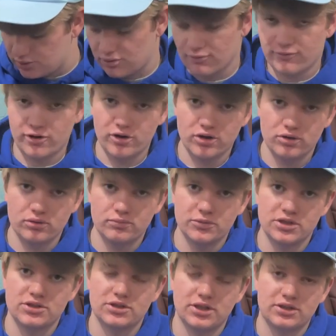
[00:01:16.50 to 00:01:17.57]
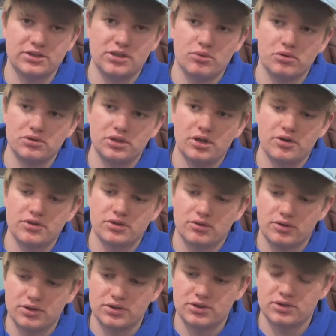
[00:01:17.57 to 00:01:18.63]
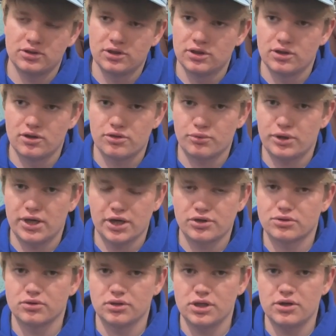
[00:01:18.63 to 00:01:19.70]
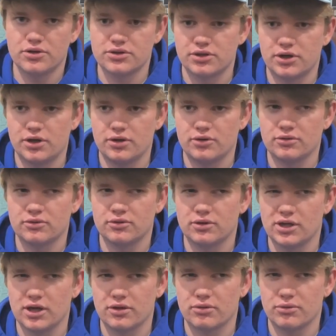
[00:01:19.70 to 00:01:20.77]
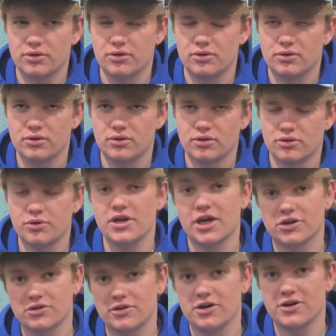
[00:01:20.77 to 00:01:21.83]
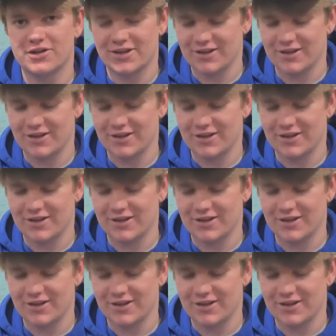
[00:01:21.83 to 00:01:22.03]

the volume is 61 liters, so there's 3 extra liters there. Yeah, three extra liters.